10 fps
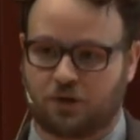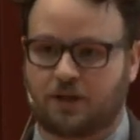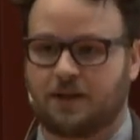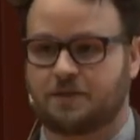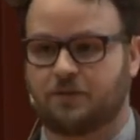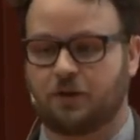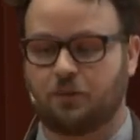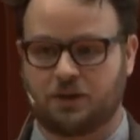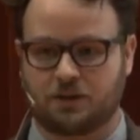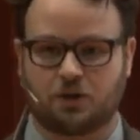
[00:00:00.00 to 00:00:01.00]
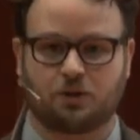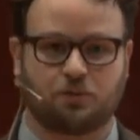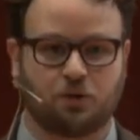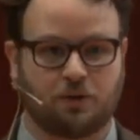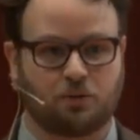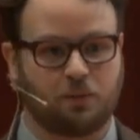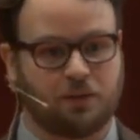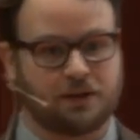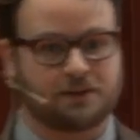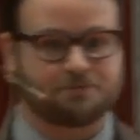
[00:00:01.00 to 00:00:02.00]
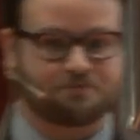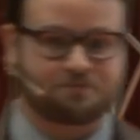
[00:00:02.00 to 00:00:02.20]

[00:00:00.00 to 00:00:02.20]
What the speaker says: classifier, and we can start computing probabilities.